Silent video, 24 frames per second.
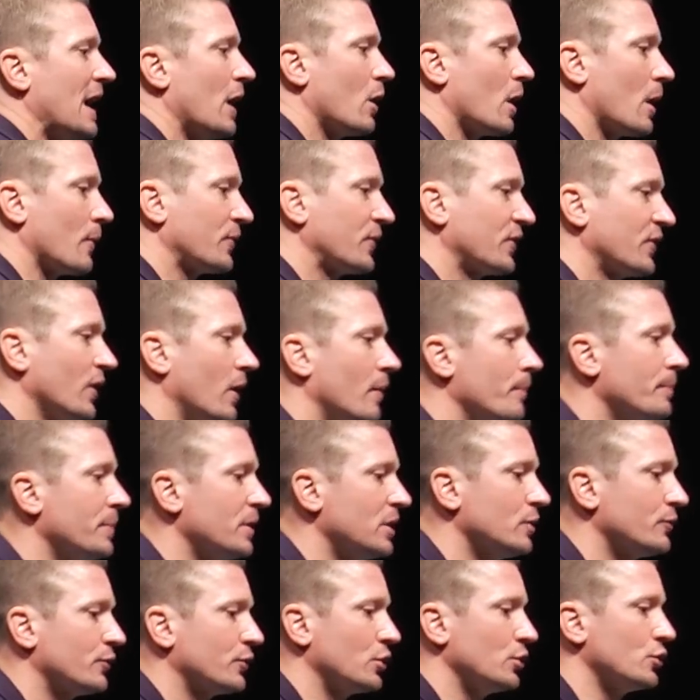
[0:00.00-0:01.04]
now have some
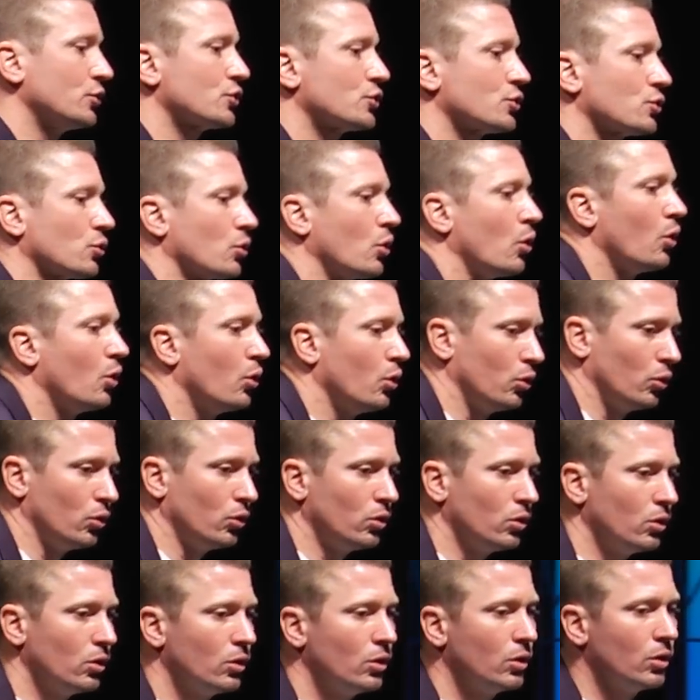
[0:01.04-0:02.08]
bit of
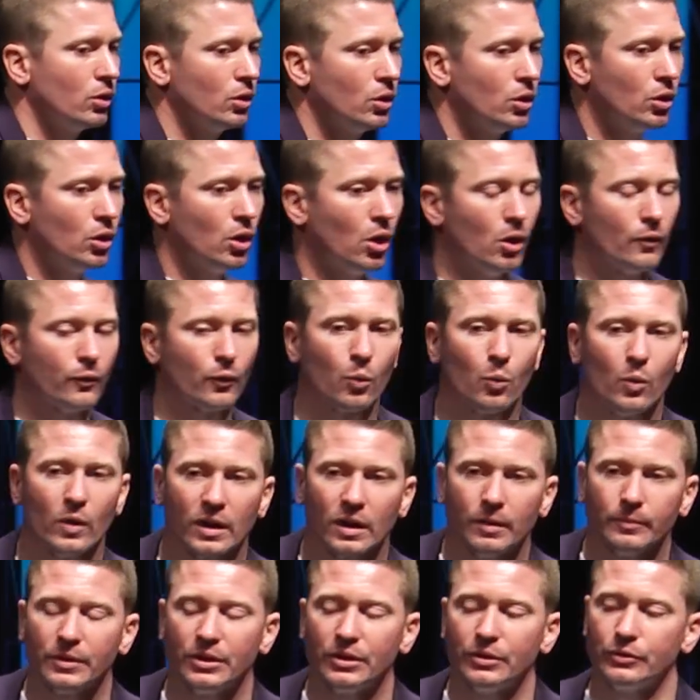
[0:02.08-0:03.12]
control over
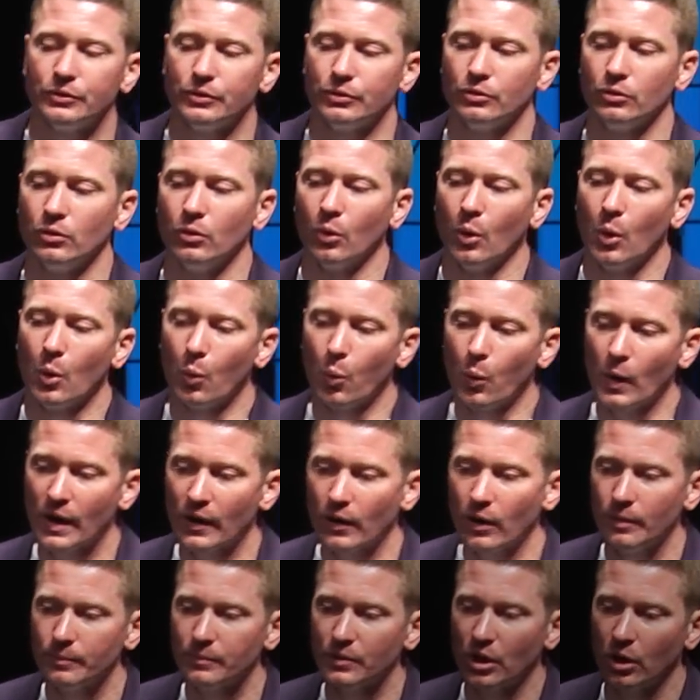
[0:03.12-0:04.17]
what I'm going to do,
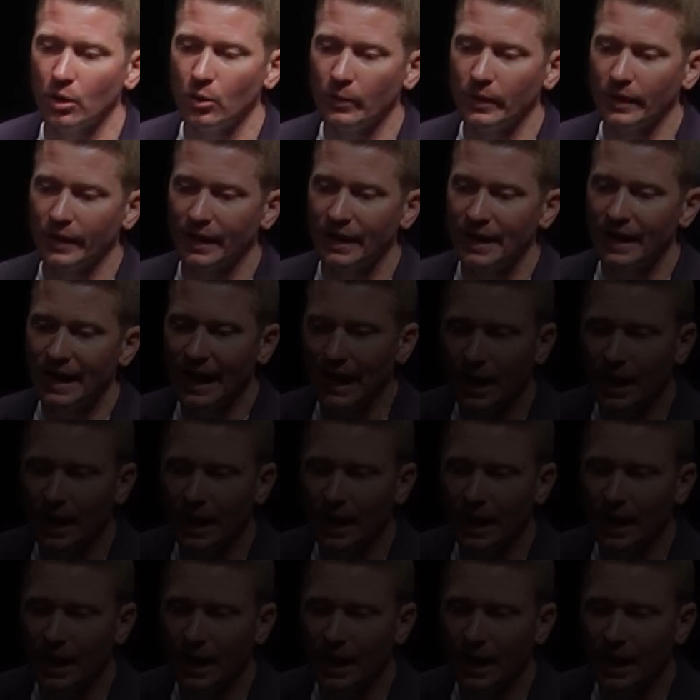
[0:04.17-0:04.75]
where I'm going.